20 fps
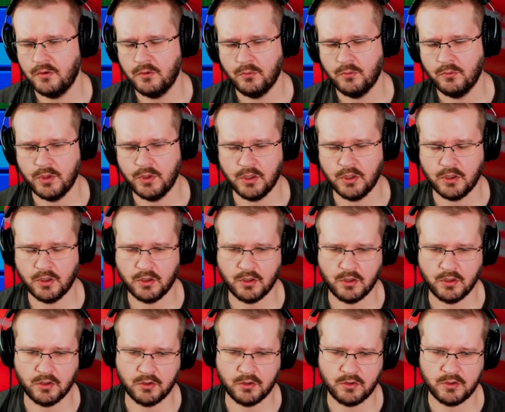We are
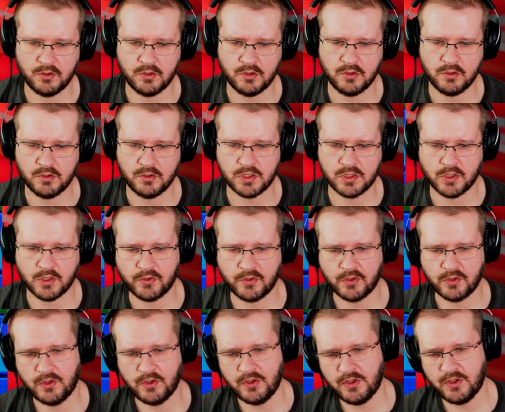just a
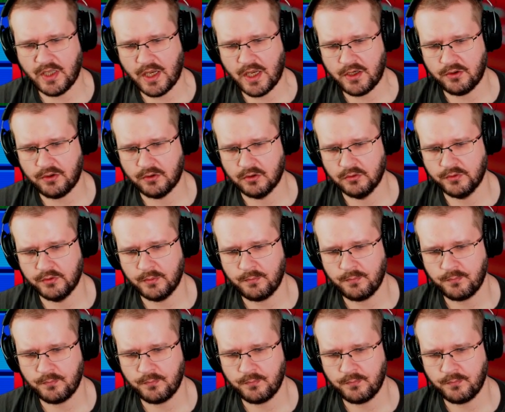tad over.